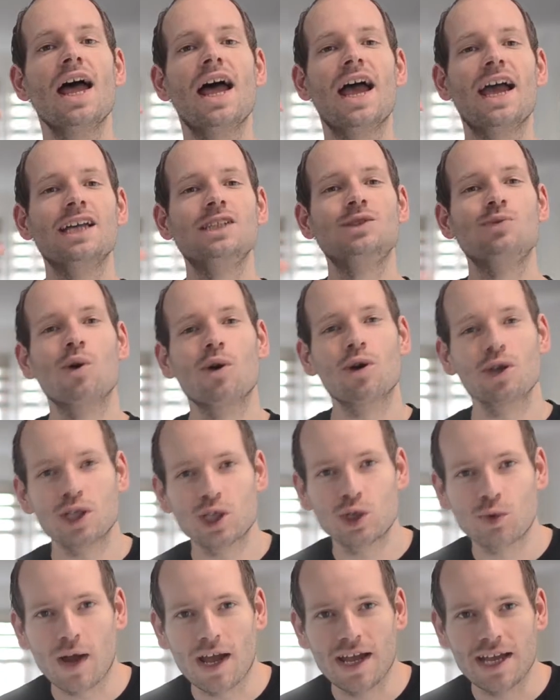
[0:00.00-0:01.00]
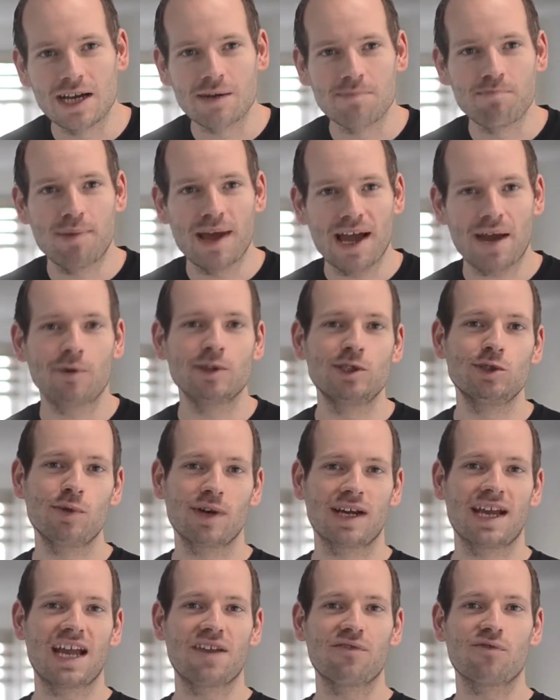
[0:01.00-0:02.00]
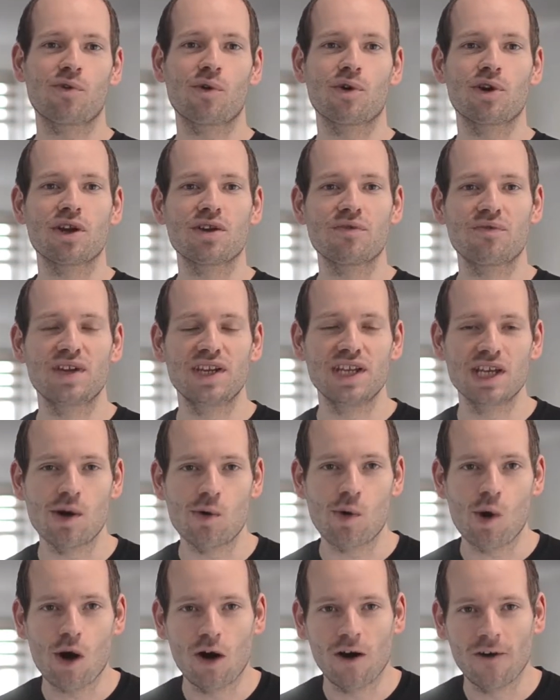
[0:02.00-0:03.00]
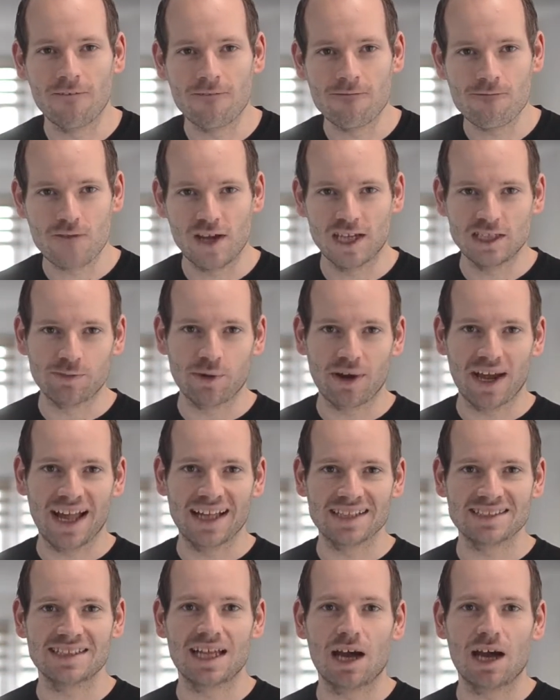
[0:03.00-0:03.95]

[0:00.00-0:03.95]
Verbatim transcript: Hey, it's Wilker to Cry here, back with you again for another video on Facebook ads.